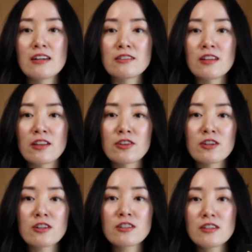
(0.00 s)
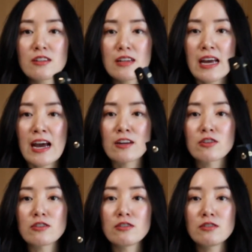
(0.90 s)
leather
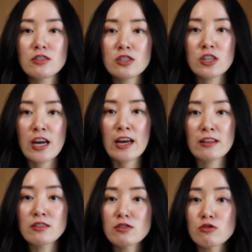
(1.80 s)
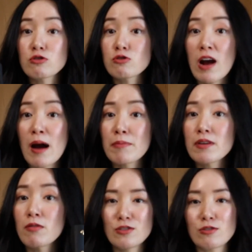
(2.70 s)
handle chain strap
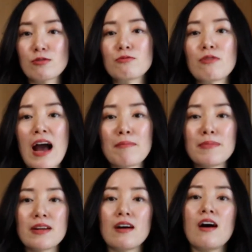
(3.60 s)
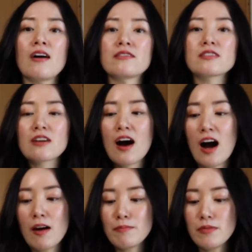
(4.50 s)
to wrap it on
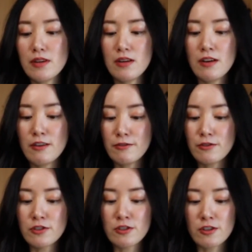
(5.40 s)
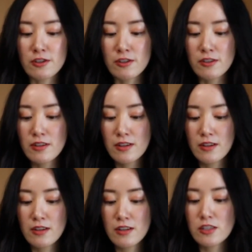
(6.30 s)
top of your
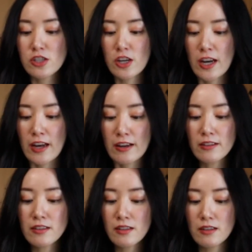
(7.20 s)
chain.